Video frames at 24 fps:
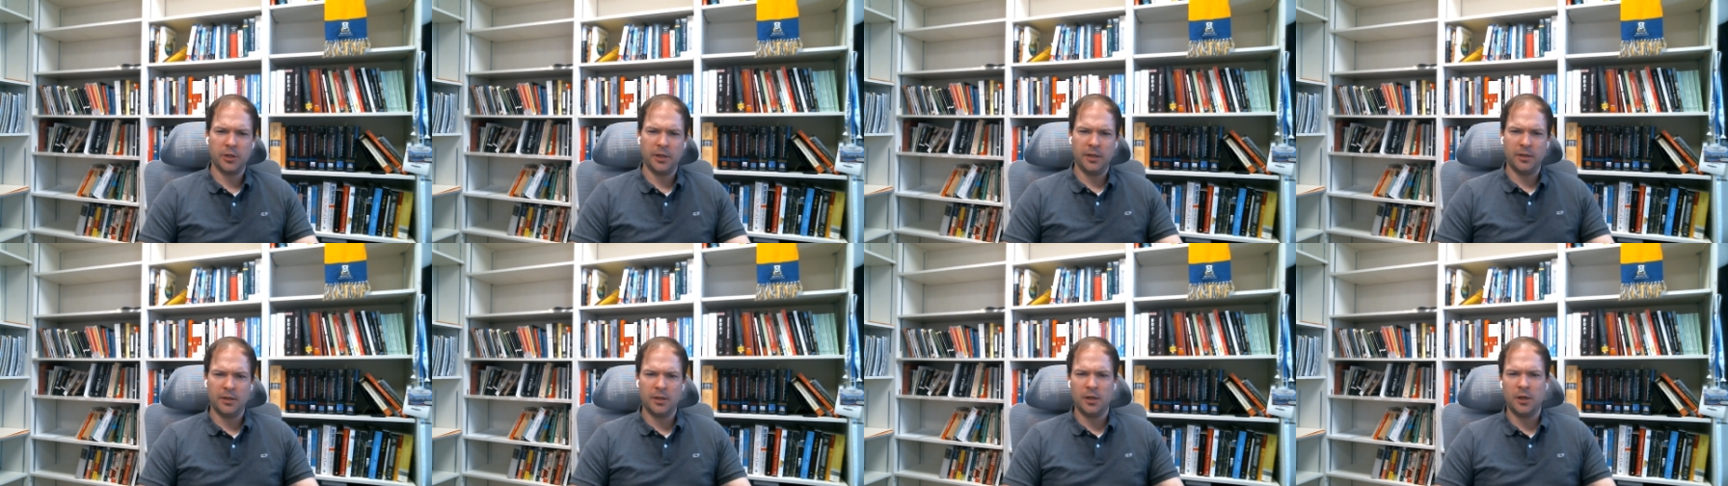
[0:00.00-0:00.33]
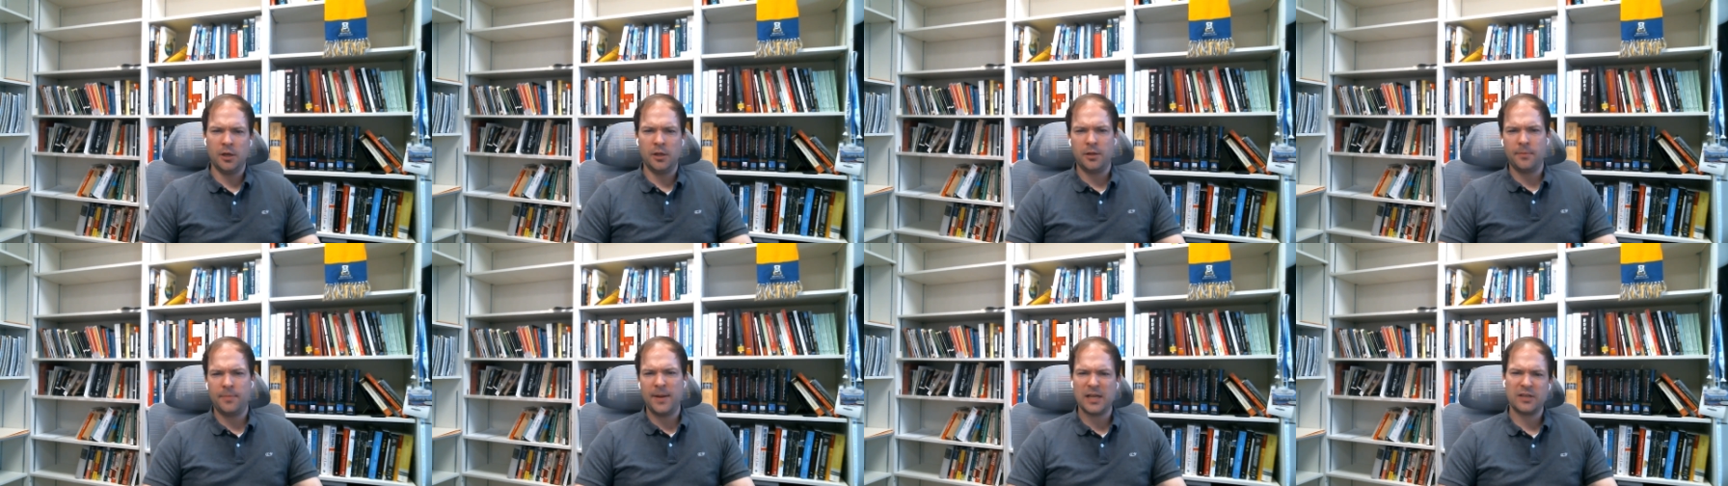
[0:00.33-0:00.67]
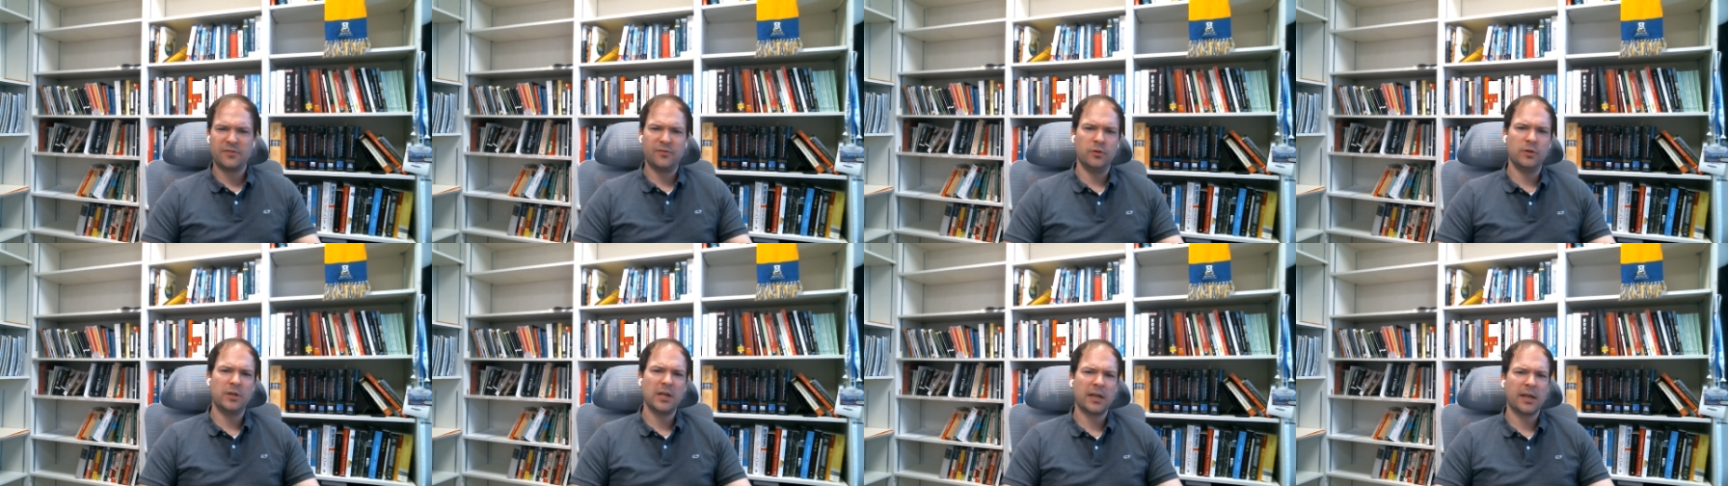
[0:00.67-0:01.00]
in the past
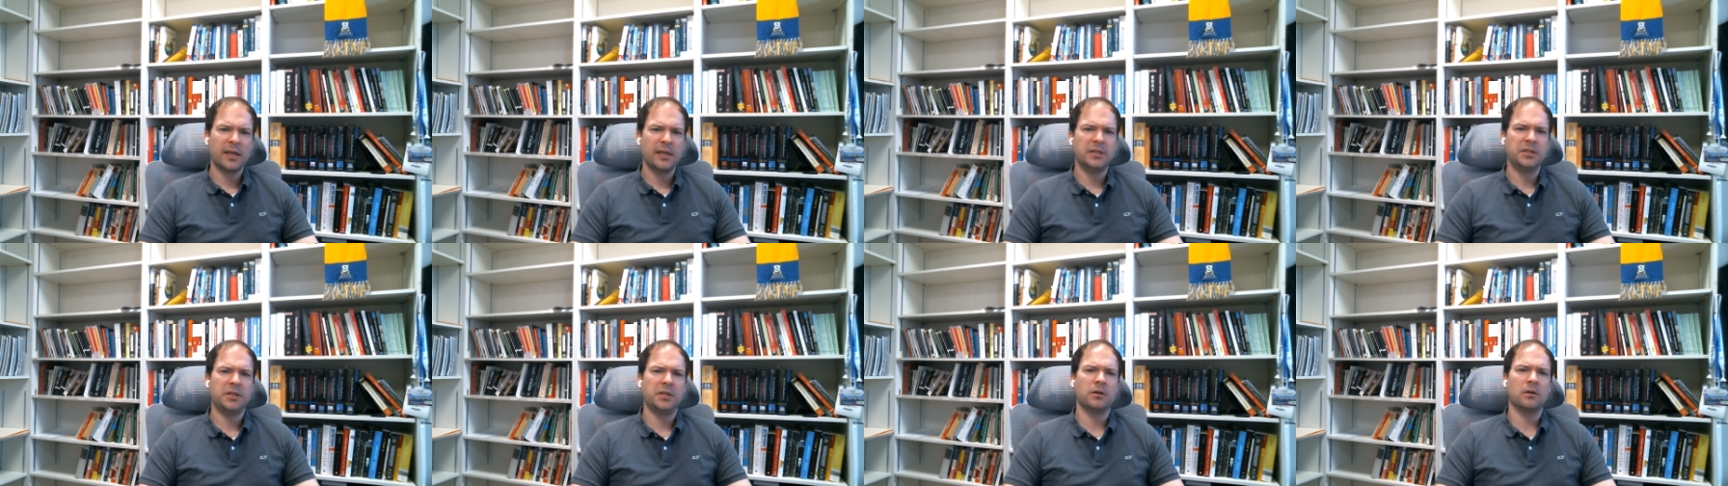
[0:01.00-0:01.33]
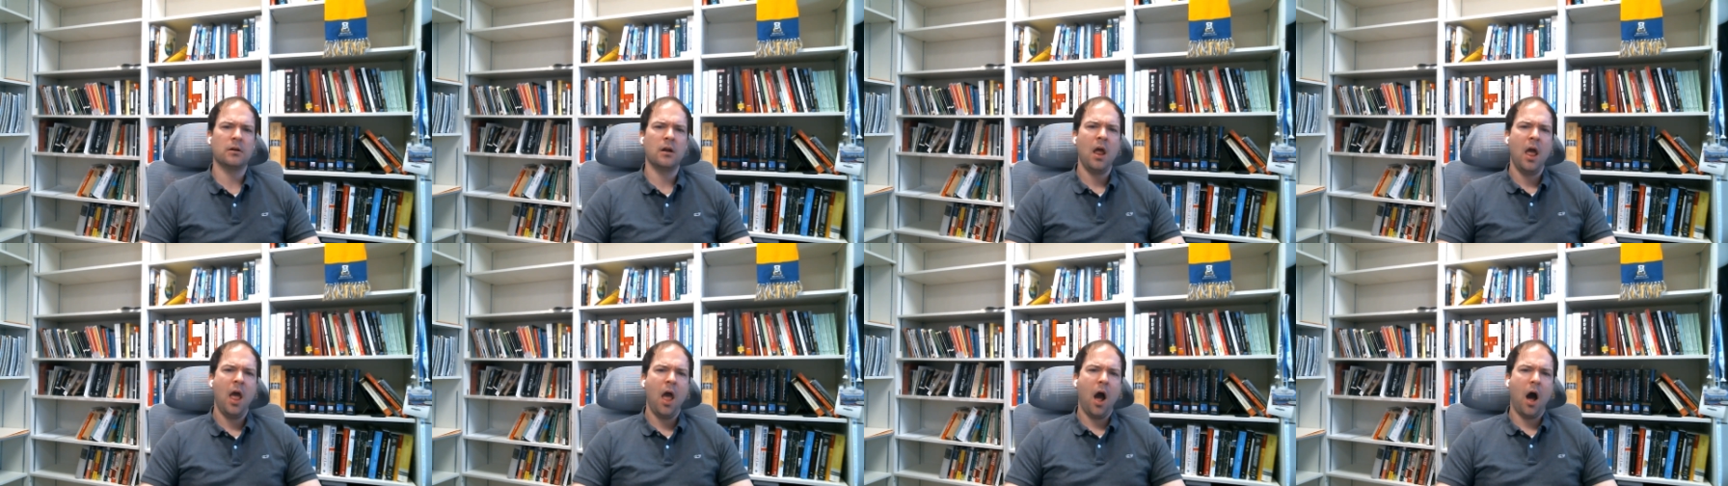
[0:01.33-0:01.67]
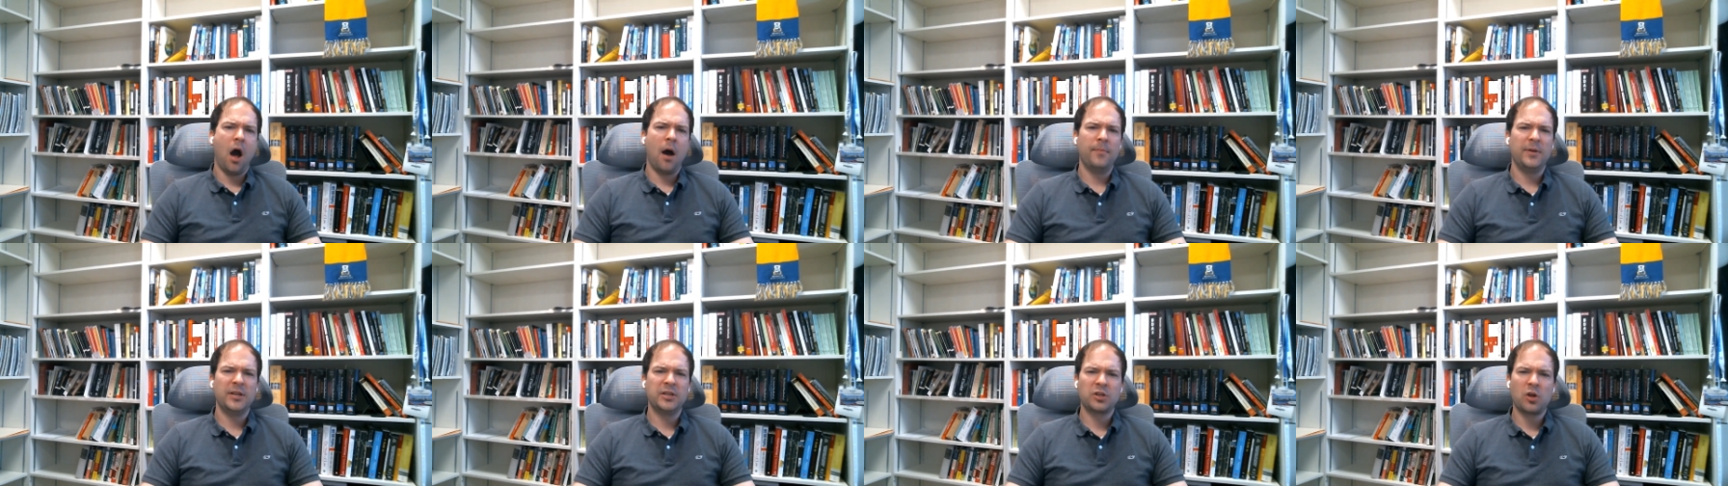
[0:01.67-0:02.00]
few decades here,
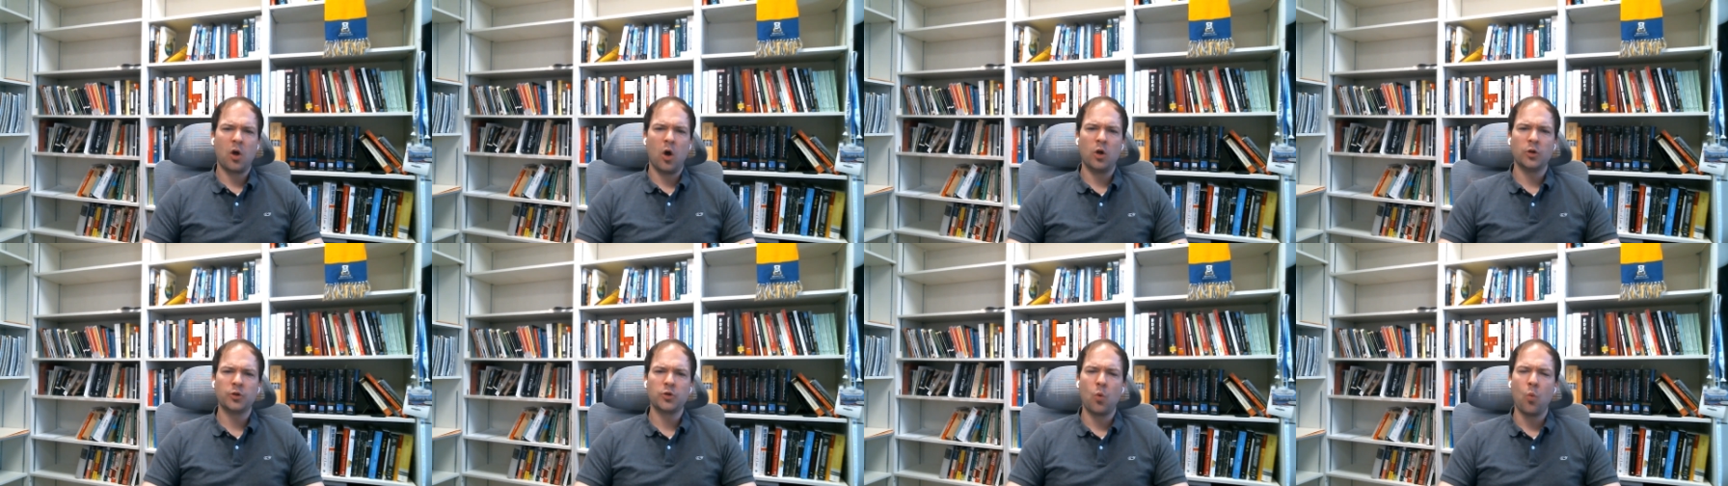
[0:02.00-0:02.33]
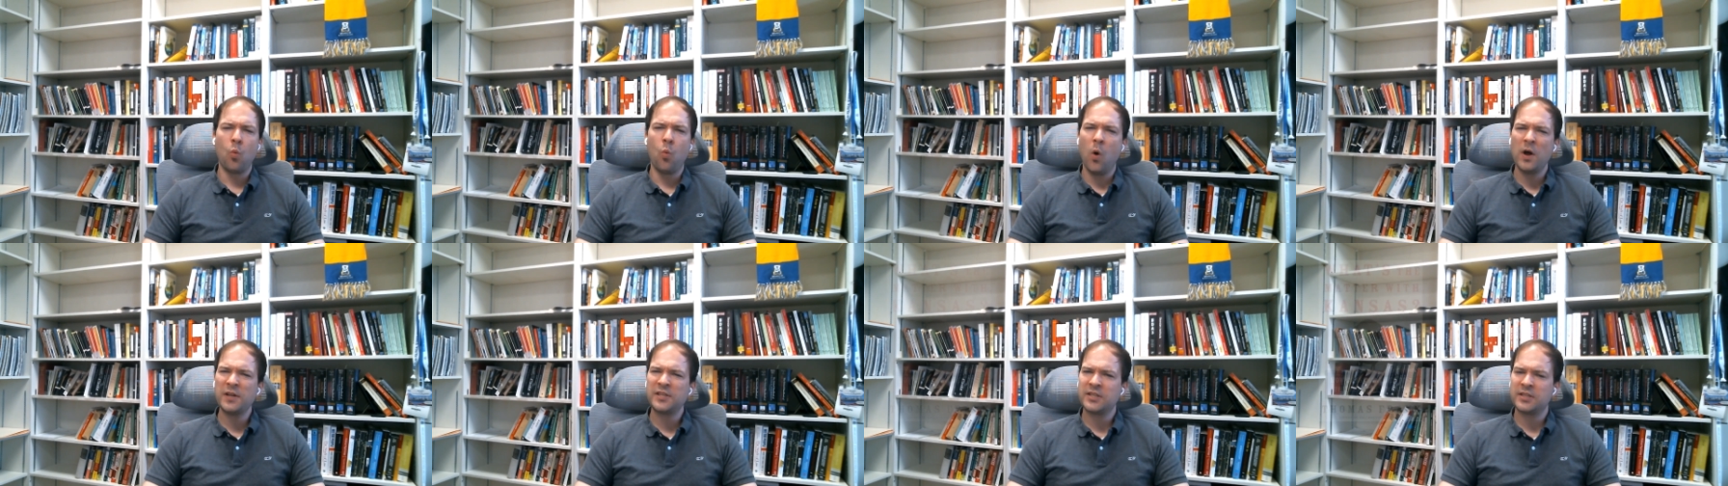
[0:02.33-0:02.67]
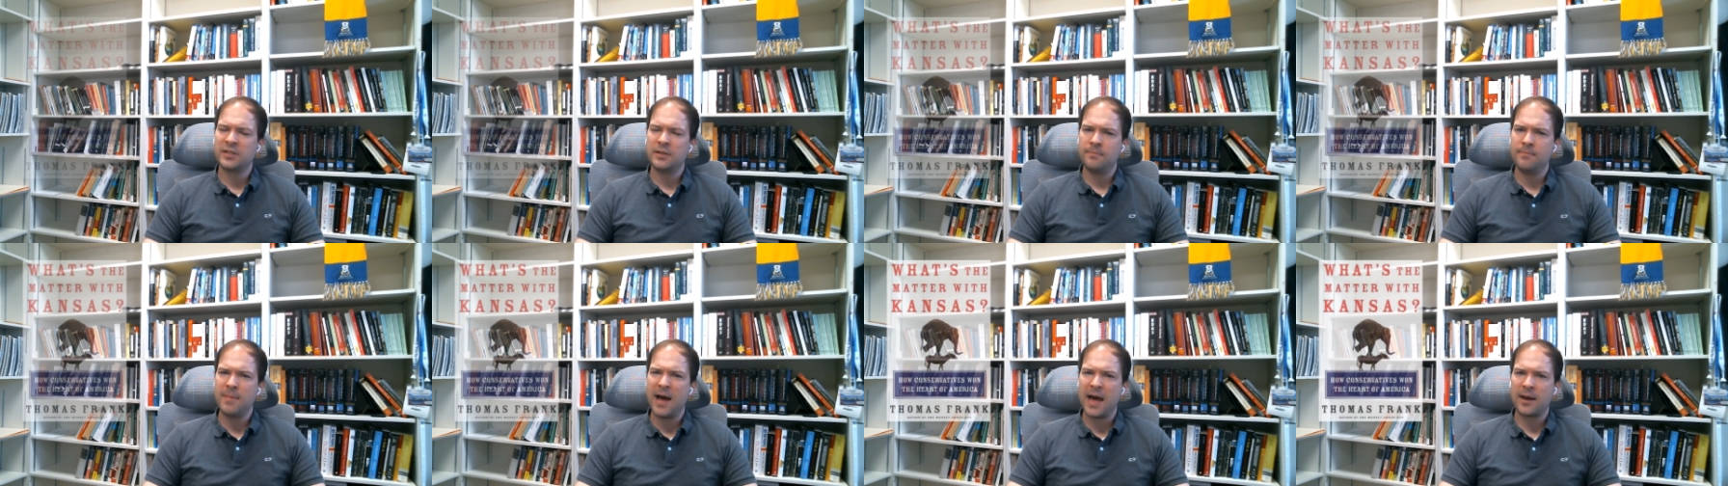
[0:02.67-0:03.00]
is called "What's
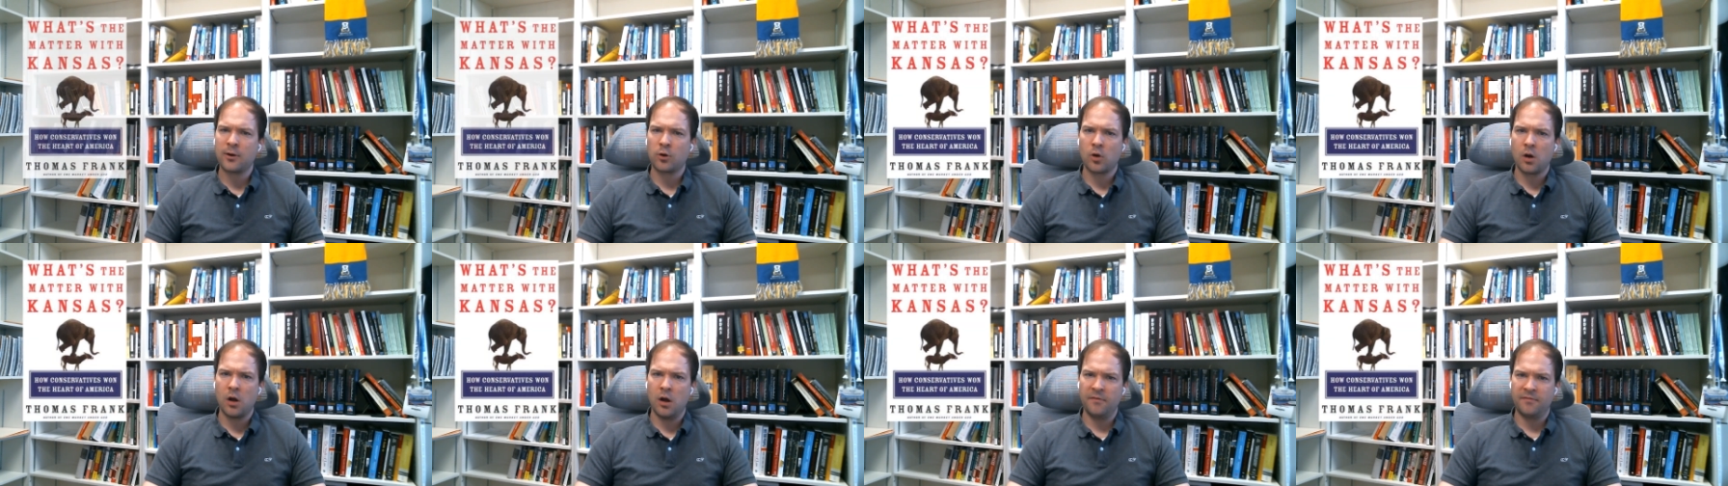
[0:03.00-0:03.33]
the Matter